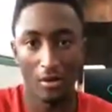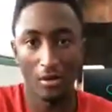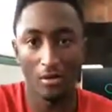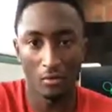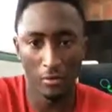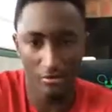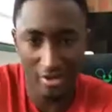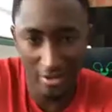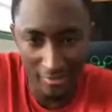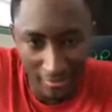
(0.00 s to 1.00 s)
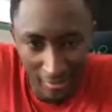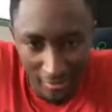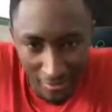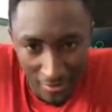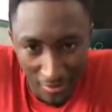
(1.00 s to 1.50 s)
What else should I ask it?
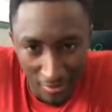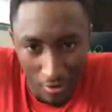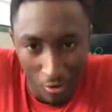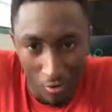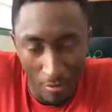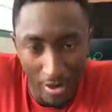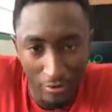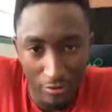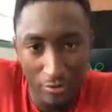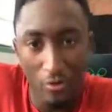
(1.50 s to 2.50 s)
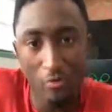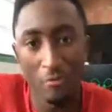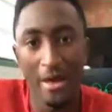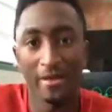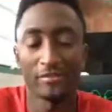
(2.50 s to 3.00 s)
HomePod or Google Home
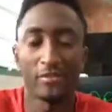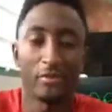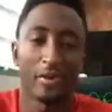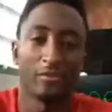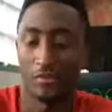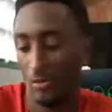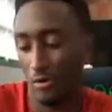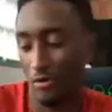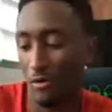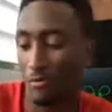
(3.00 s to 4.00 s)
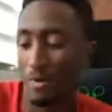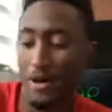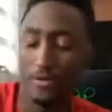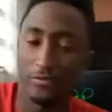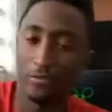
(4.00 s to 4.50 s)
Max? Okay, so HomePod
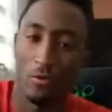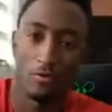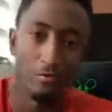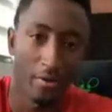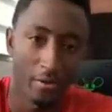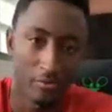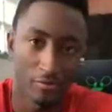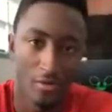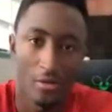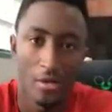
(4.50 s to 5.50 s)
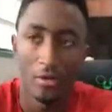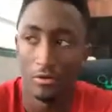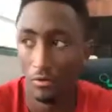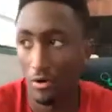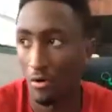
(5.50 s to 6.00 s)
is $400. Google
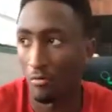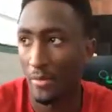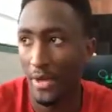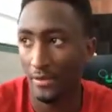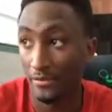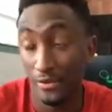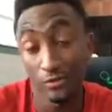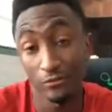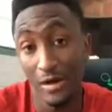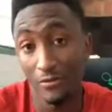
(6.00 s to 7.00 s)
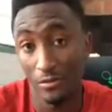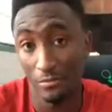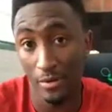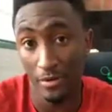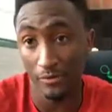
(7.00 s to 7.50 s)
Home Max is
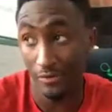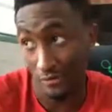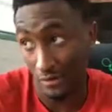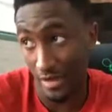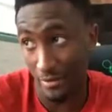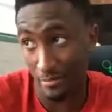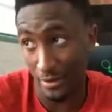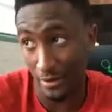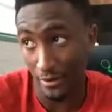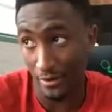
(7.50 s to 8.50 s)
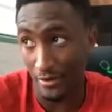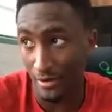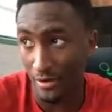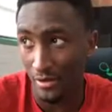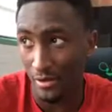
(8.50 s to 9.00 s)
$500. It's a lot bigger.
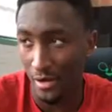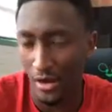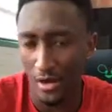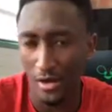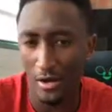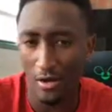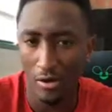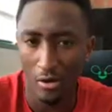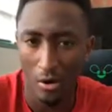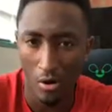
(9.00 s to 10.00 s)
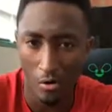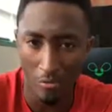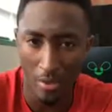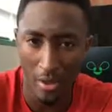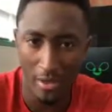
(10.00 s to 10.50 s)

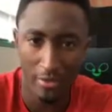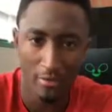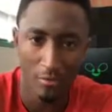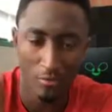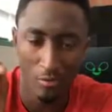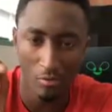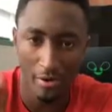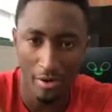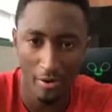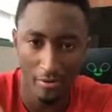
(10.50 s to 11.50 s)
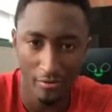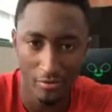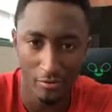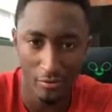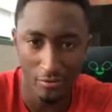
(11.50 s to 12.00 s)
HomePod will pair to...